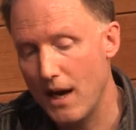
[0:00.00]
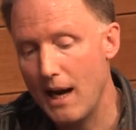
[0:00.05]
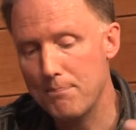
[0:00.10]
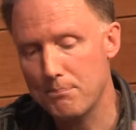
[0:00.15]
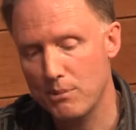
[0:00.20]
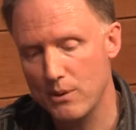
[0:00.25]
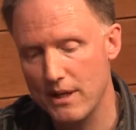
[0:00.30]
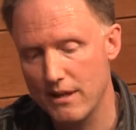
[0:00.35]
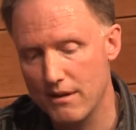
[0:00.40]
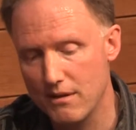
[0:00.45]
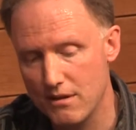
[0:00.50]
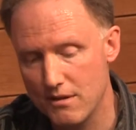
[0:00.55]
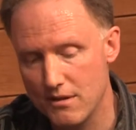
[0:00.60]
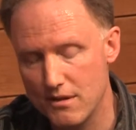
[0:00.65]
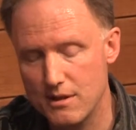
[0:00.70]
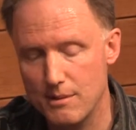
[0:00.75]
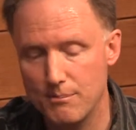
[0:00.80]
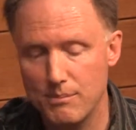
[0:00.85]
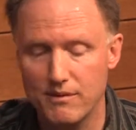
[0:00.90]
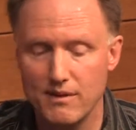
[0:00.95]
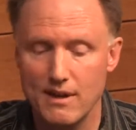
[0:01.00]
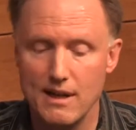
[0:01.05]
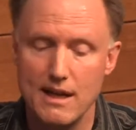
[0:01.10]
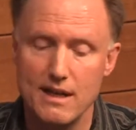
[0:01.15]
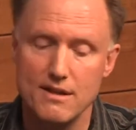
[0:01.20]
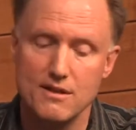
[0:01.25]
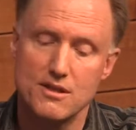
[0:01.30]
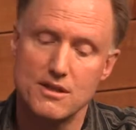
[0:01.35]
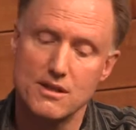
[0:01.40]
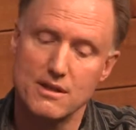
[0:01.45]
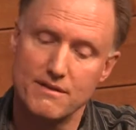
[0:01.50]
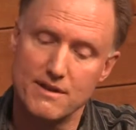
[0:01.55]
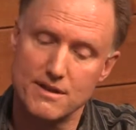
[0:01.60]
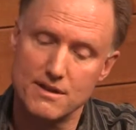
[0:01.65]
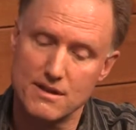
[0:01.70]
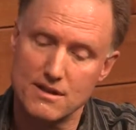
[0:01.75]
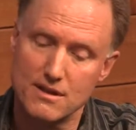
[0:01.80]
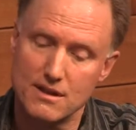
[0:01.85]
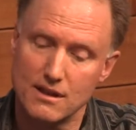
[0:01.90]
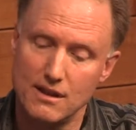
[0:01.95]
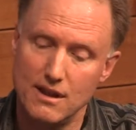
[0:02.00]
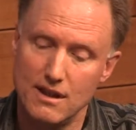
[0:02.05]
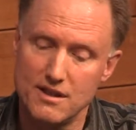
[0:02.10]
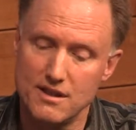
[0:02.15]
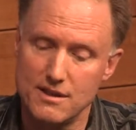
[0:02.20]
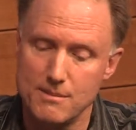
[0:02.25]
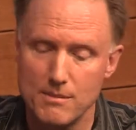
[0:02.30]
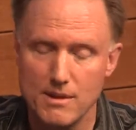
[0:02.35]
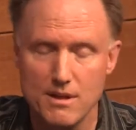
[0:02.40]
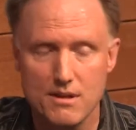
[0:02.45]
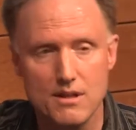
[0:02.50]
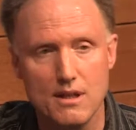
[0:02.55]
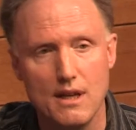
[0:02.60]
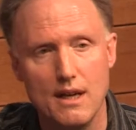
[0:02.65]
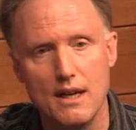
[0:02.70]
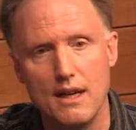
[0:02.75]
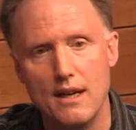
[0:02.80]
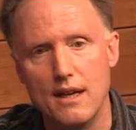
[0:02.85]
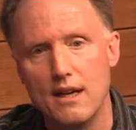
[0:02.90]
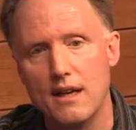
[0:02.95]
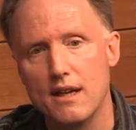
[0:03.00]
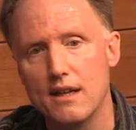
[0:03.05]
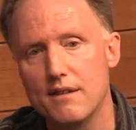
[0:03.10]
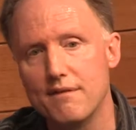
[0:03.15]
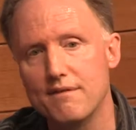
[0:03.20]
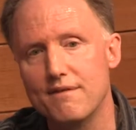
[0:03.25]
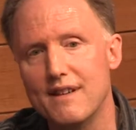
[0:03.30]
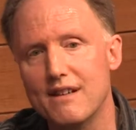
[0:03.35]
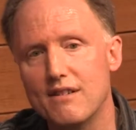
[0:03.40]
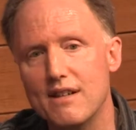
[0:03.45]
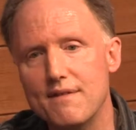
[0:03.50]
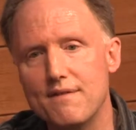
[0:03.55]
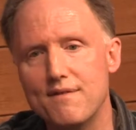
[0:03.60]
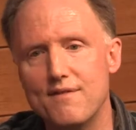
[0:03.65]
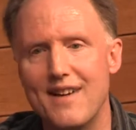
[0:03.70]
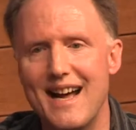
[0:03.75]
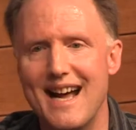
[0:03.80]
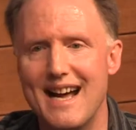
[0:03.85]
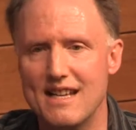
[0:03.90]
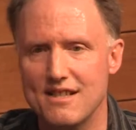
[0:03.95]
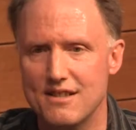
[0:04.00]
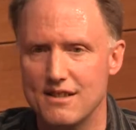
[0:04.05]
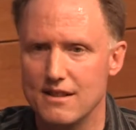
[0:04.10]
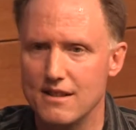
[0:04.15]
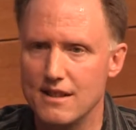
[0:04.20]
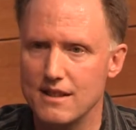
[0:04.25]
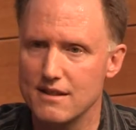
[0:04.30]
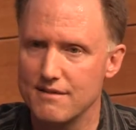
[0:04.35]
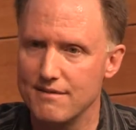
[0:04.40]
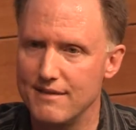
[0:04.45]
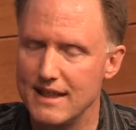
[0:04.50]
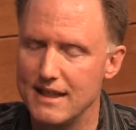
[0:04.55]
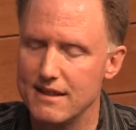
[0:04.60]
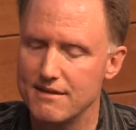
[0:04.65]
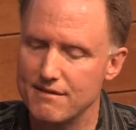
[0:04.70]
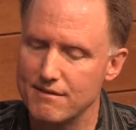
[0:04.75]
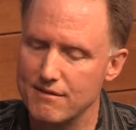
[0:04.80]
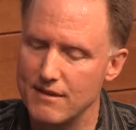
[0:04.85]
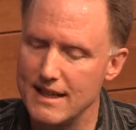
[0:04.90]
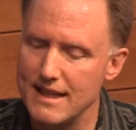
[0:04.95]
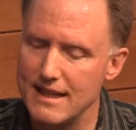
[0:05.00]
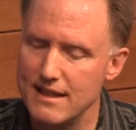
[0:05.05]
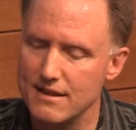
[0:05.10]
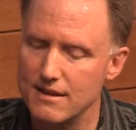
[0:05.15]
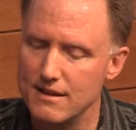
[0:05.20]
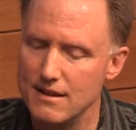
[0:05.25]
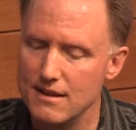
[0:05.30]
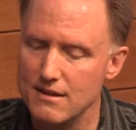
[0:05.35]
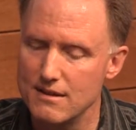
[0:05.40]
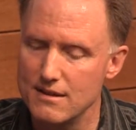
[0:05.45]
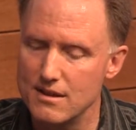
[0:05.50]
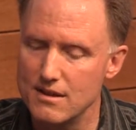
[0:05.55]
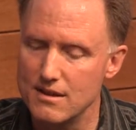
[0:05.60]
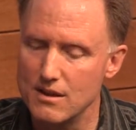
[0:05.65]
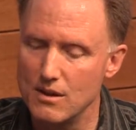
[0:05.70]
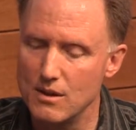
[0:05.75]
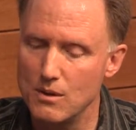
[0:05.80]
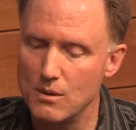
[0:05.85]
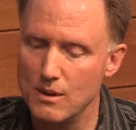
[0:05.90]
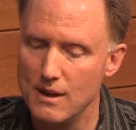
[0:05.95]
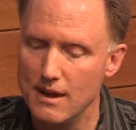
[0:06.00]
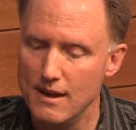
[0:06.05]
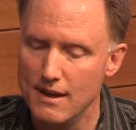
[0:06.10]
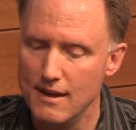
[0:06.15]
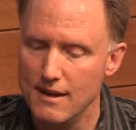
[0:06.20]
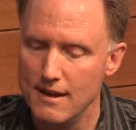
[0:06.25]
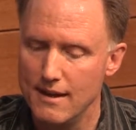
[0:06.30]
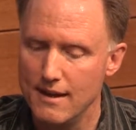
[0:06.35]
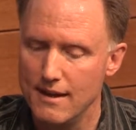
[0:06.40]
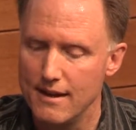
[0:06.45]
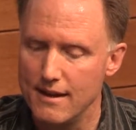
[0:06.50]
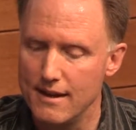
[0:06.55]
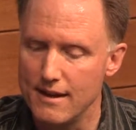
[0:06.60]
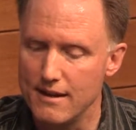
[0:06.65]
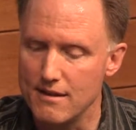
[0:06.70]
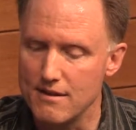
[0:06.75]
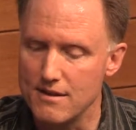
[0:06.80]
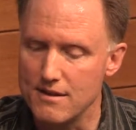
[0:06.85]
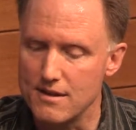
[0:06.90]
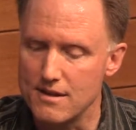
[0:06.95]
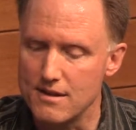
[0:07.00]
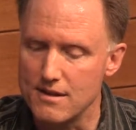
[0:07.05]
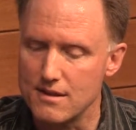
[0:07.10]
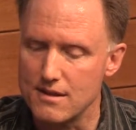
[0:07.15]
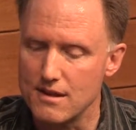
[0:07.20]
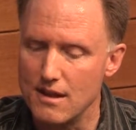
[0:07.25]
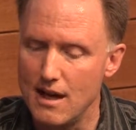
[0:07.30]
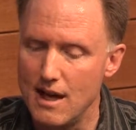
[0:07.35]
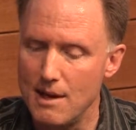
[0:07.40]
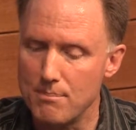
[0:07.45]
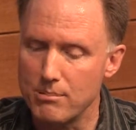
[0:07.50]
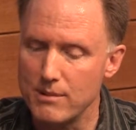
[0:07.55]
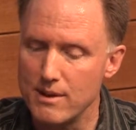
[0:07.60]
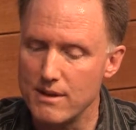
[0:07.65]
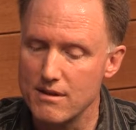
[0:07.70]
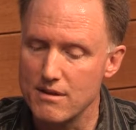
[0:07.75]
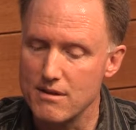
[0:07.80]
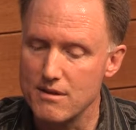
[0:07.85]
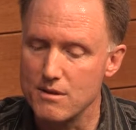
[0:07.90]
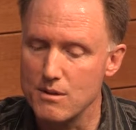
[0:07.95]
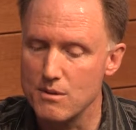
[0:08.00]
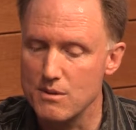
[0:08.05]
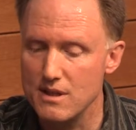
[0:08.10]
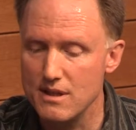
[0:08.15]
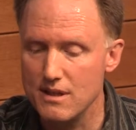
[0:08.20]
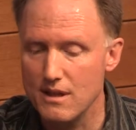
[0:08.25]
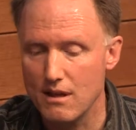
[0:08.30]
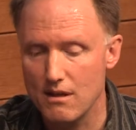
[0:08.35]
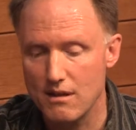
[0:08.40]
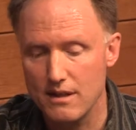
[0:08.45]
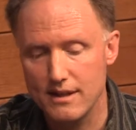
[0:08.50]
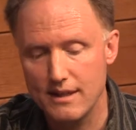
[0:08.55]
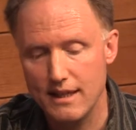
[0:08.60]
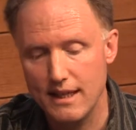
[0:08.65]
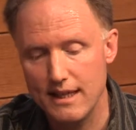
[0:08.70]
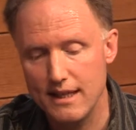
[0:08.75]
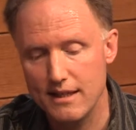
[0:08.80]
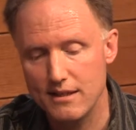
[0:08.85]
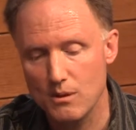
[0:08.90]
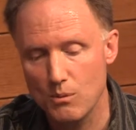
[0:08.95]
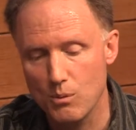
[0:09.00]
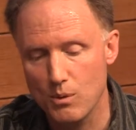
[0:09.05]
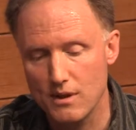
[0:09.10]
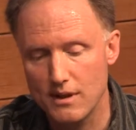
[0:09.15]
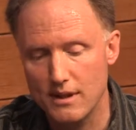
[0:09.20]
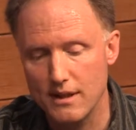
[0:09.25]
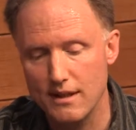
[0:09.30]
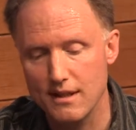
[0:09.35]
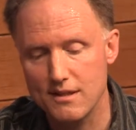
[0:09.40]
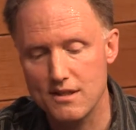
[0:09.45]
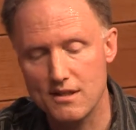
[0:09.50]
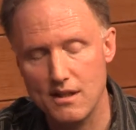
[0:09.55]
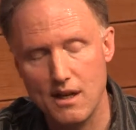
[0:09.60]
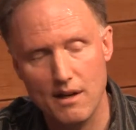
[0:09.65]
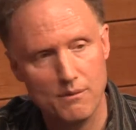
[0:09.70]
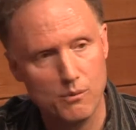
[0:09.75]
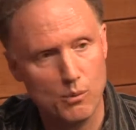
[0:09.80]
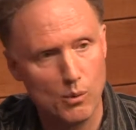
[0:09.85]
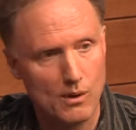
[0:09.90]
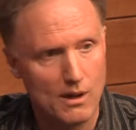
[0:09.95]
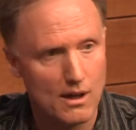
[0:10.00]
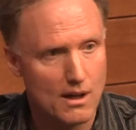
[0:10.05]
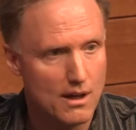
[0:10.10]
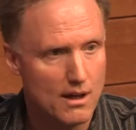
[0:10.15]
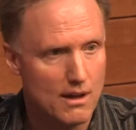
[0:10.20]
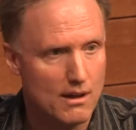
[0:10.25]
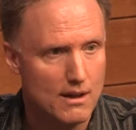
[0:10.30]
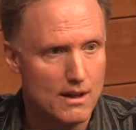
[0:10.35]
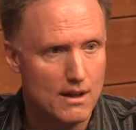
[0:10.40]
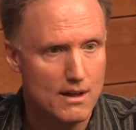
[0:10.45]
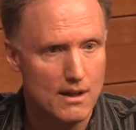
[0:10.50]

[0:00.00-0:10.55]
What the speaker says: operators to provide services to customers at a very fast and innovative rate. And so there's operators using the RDK to work in a software